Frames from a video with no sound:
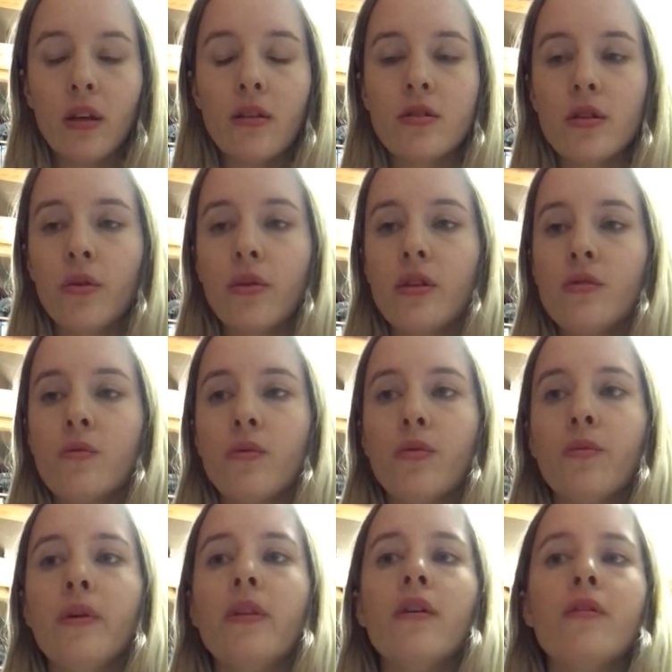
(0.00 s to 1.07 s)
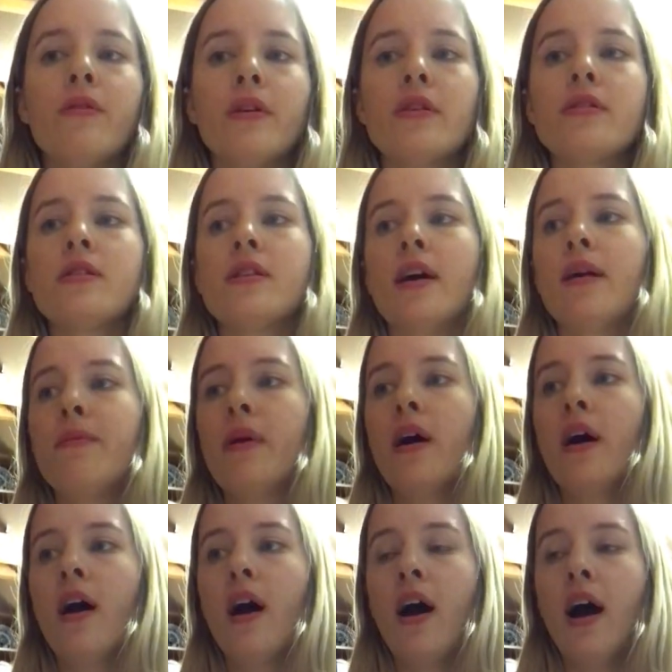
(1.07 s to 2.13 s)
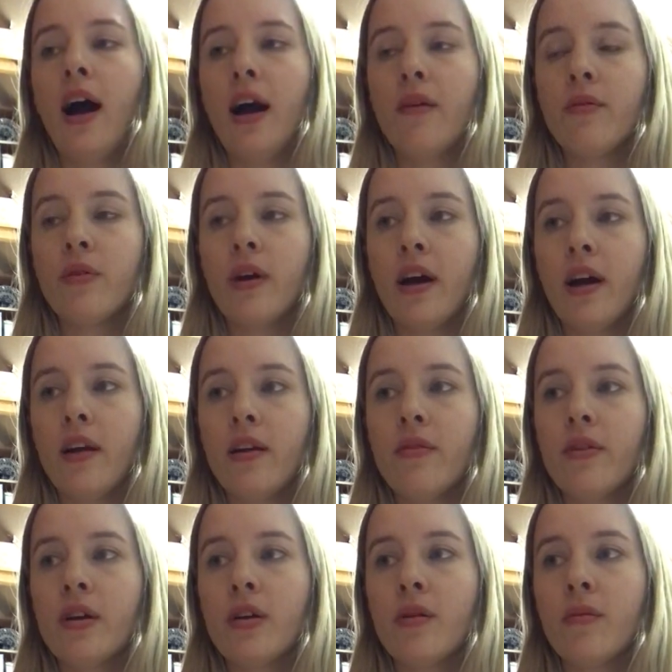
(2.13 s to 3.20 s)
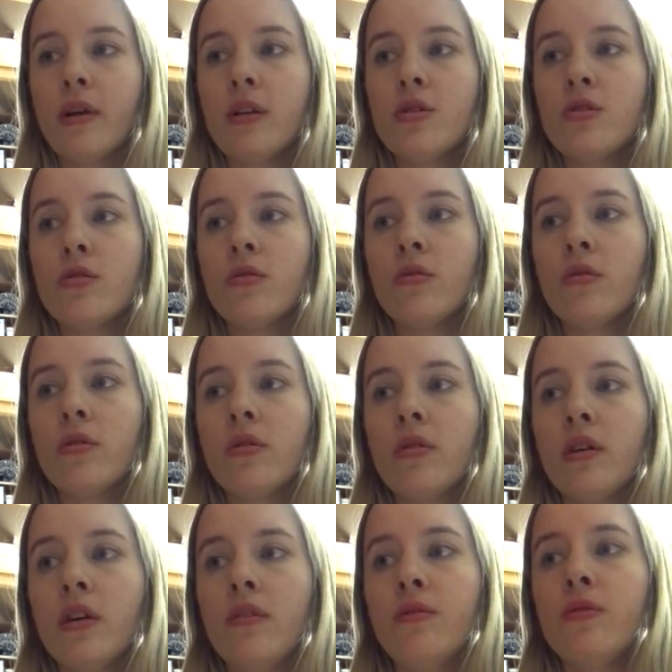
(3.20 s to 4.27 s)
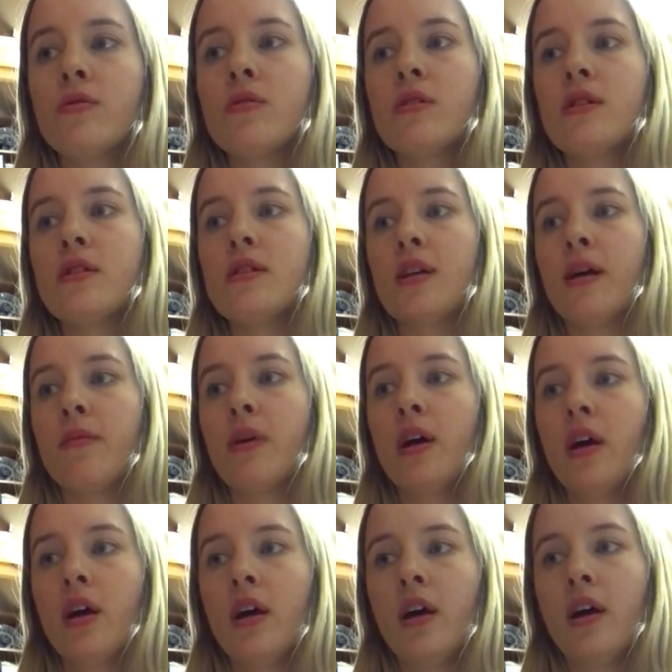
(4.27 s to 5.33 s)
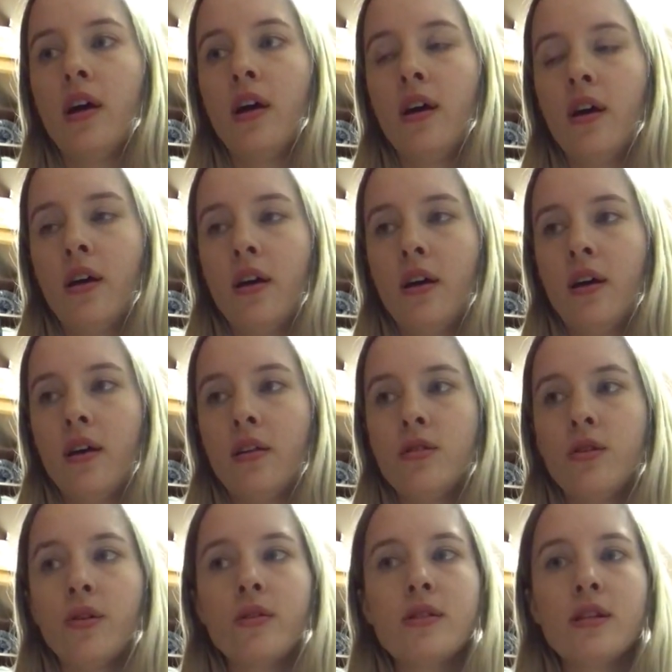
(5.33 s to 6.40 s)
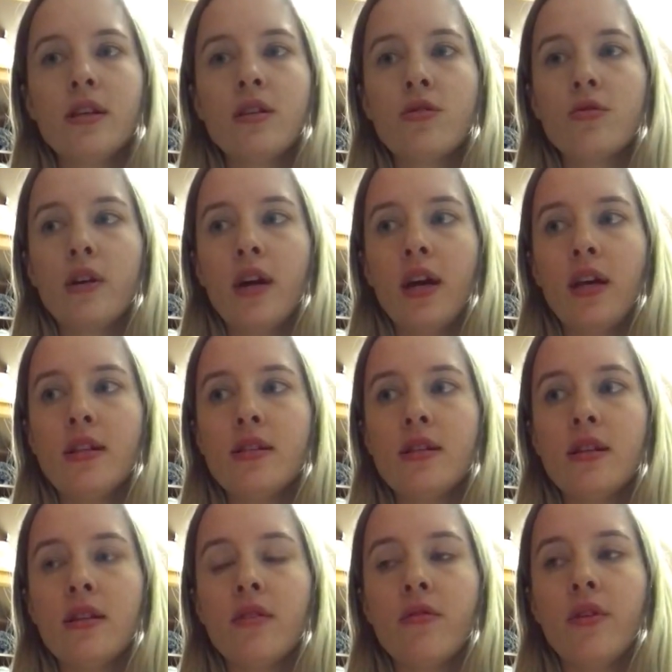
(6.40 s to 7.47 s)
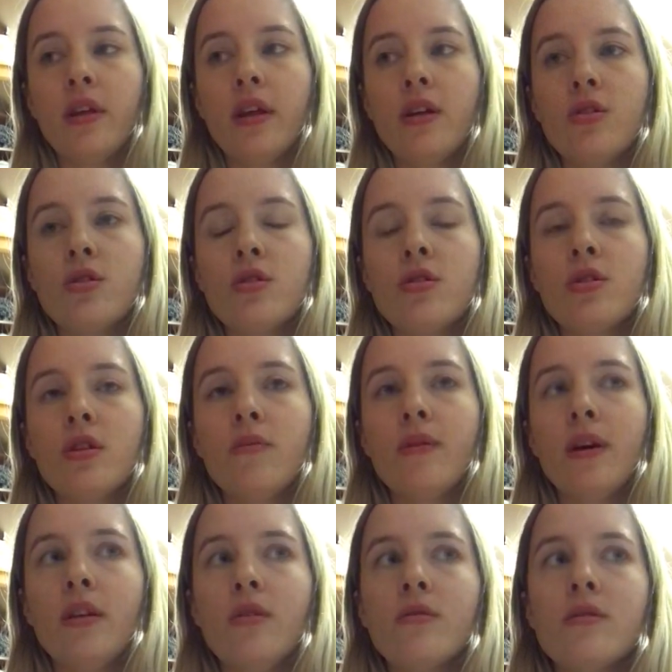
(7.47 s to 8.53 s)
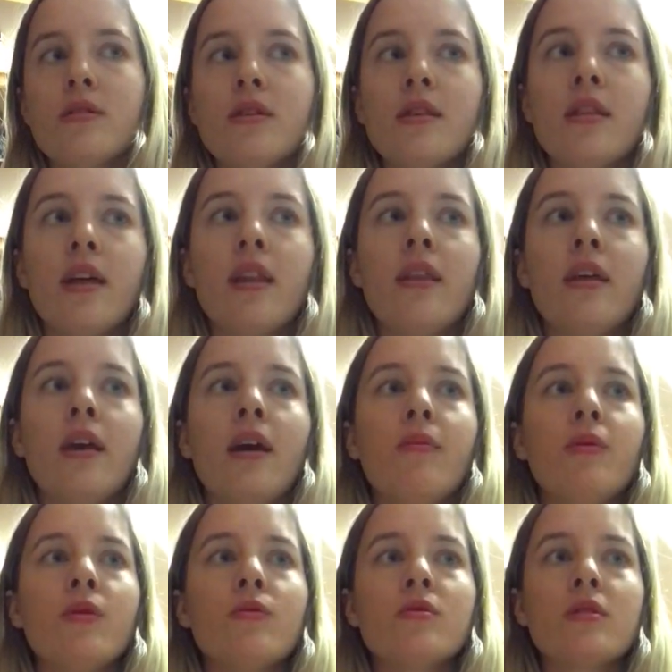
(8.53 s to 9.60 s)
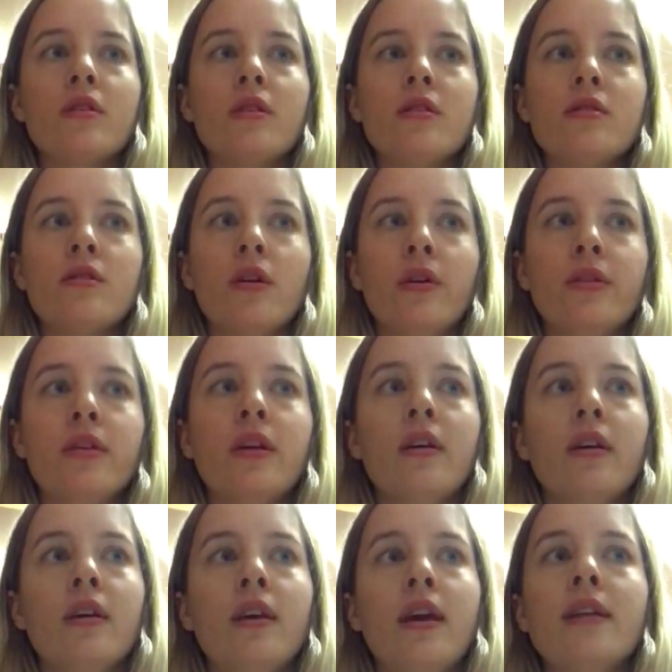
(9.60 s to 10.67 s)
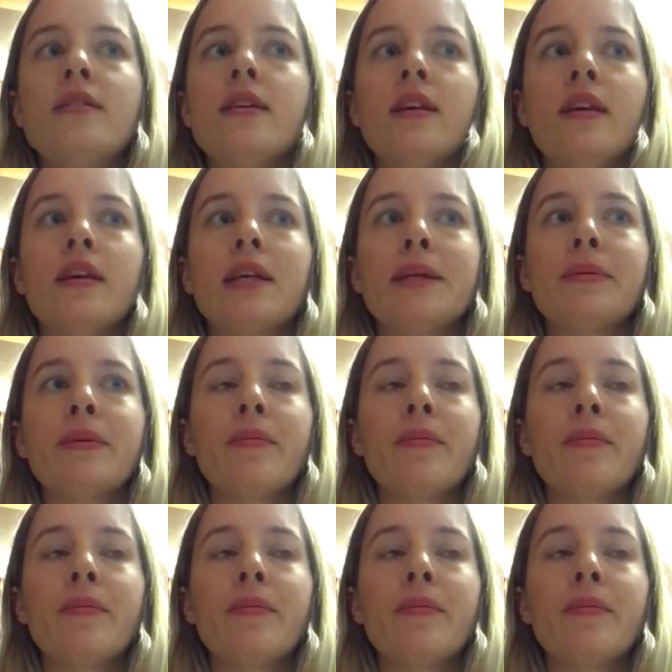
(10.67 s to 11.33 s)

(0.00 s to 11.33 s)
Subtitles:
So this would be the first step. I would highly recommend you, if you see some toxic traits in the relationship and you see that the abuser is not getting